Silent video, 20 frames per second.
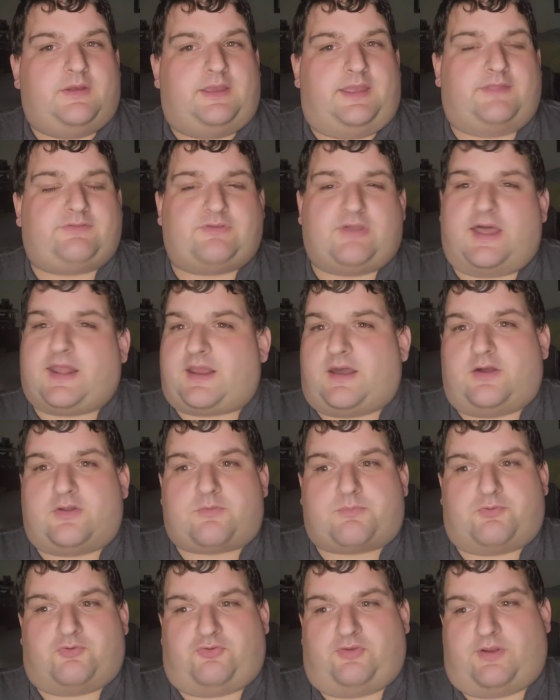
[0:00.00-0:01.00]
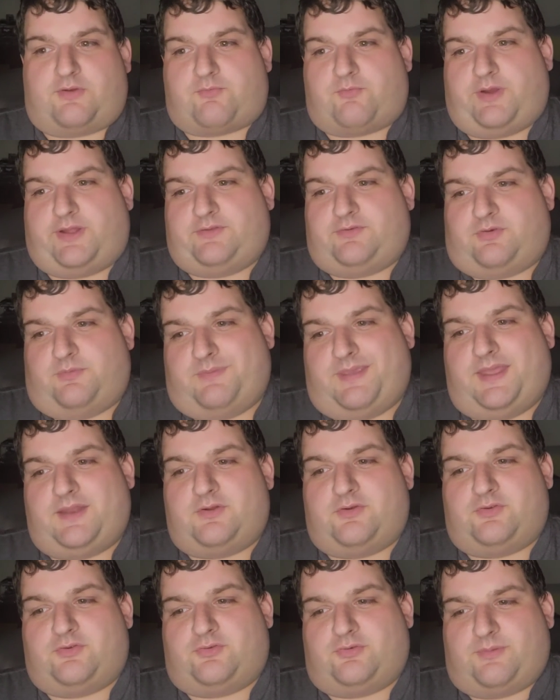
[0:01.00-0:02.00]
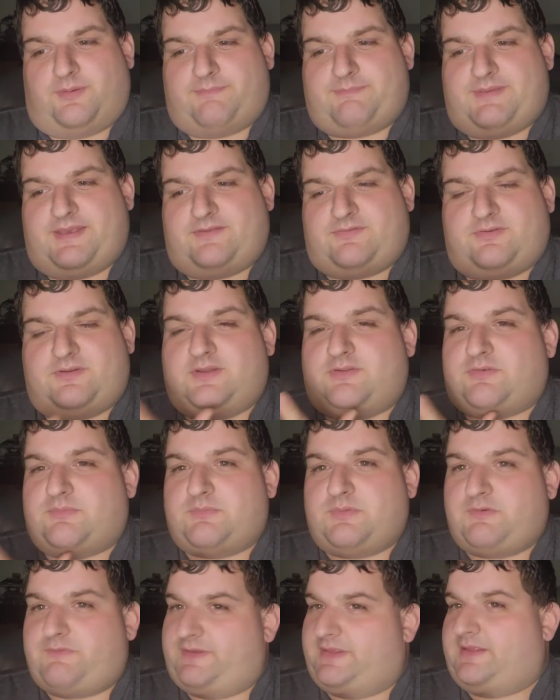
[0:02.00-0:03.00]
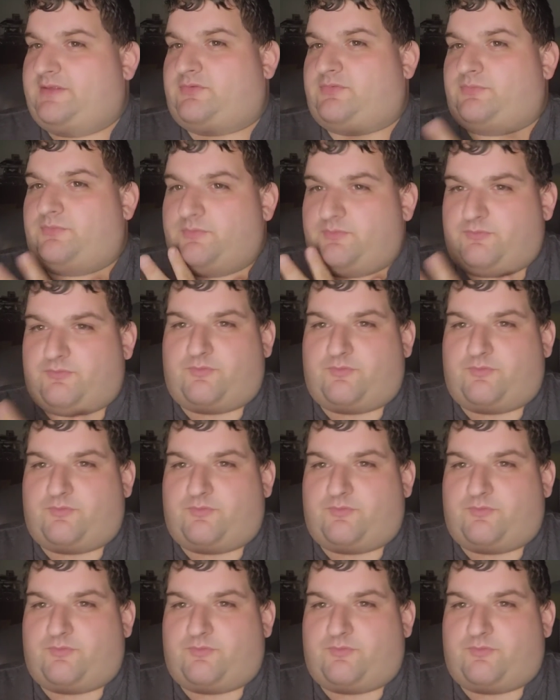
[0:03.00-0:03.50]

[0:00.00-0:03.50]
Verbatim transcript: It's got 100% on Rotten Tomatoes, so I'm guessing it's a movie that's